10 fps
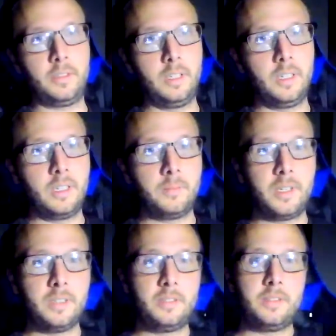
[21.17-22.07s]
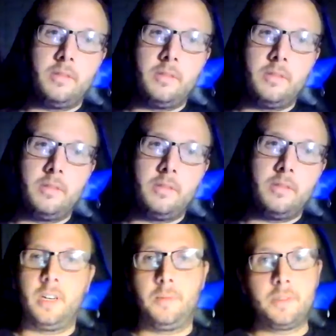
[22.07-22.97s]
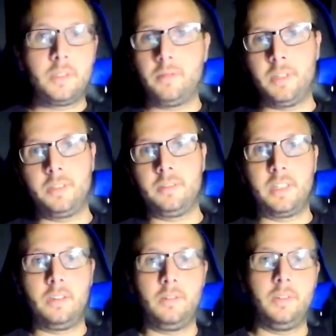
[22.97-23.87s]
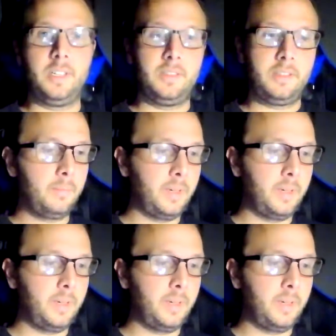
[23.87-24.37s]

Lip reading: But on the comments and questions, like always.